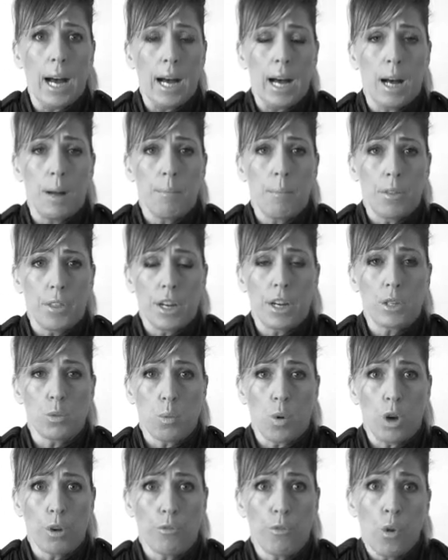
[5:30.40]
that has
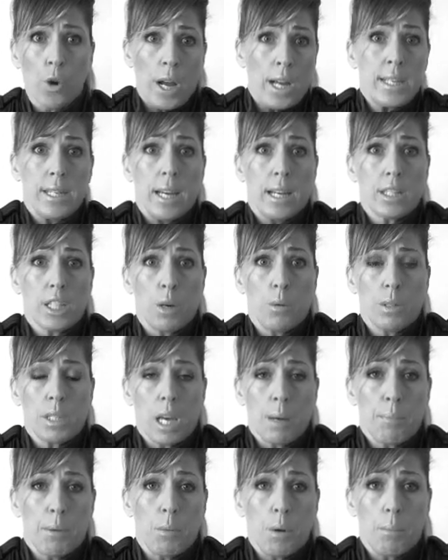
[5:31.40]
worked for, and yes, I
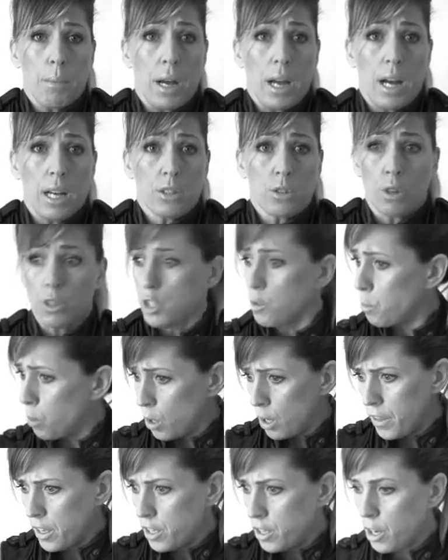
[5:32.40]
was happy when my ass got
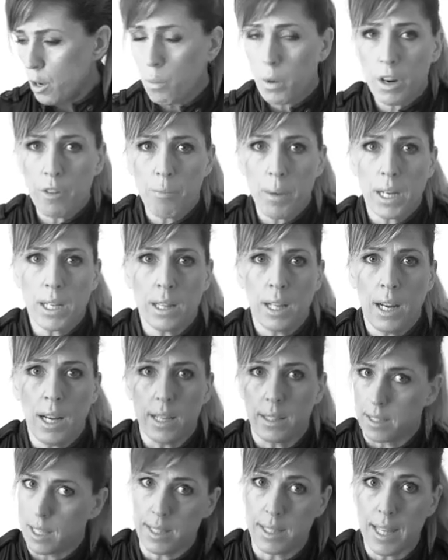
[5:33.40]
smaller, then you're not one of my
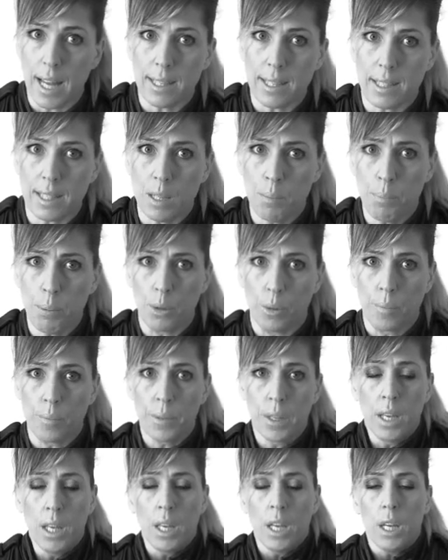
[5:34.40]
clients. It's that
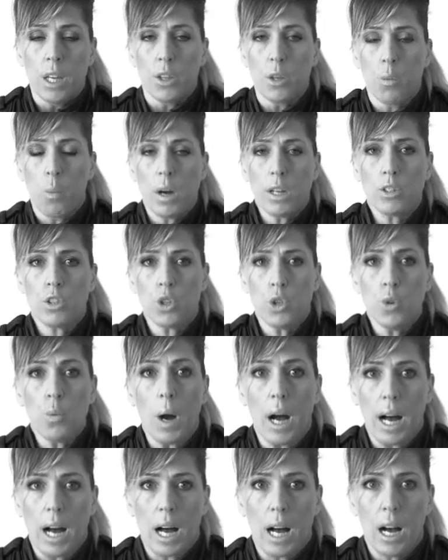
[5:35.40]
simple. The ones
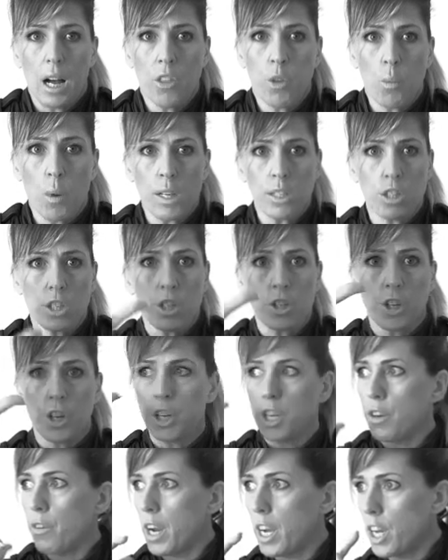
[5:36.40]
who are the ones that are
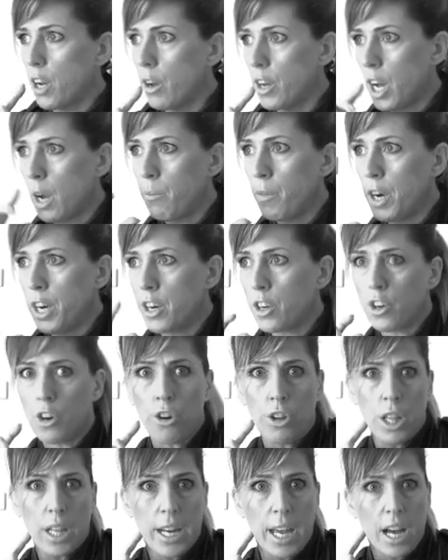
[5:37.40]
turning around going, I'm ready to
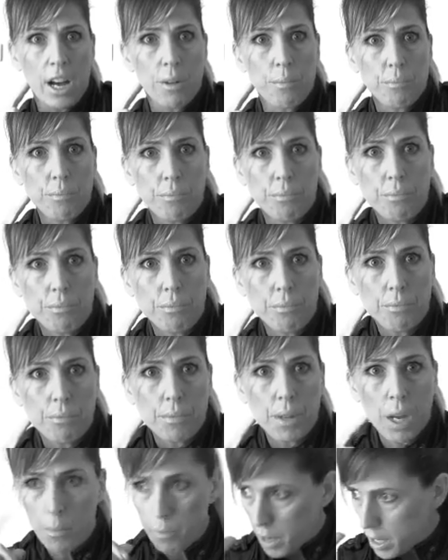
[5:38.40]
call it out.
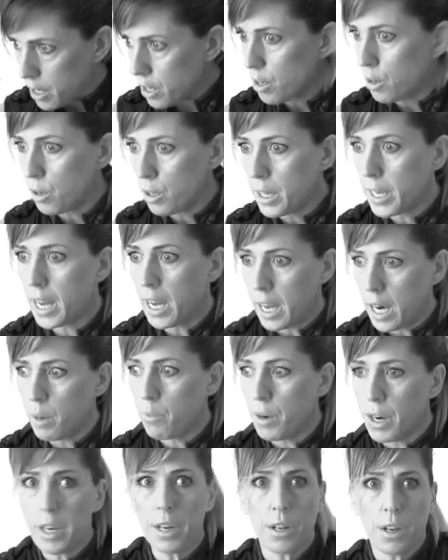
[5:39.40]
I'm ready to call it out.
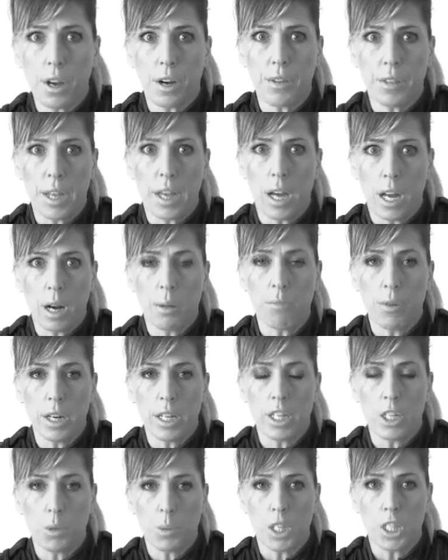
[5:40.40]
I'm ready to go there. And I'm
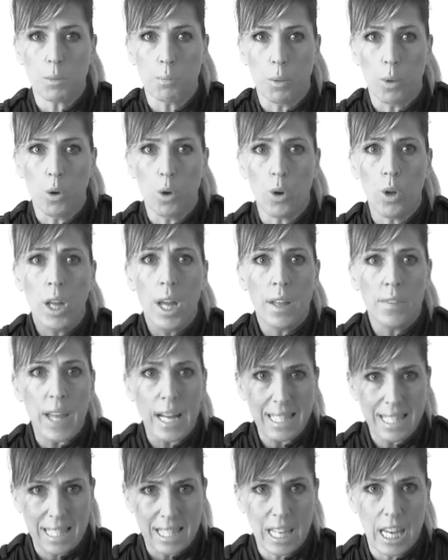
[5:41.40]
ready to explore
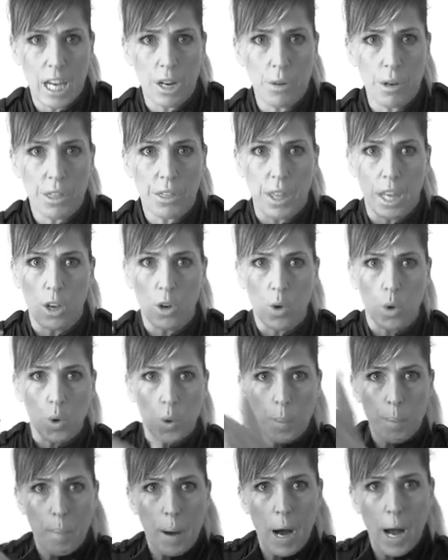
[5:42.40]
that scary thing
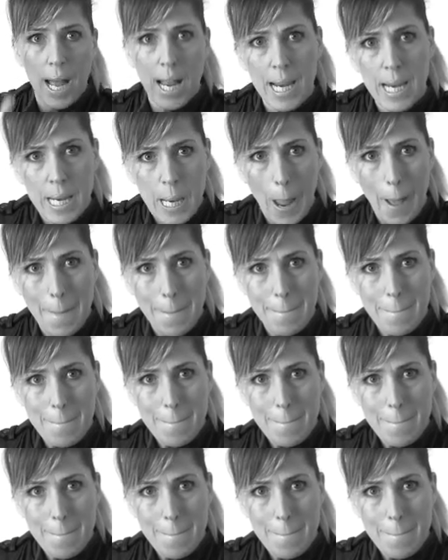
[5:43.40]
called mind,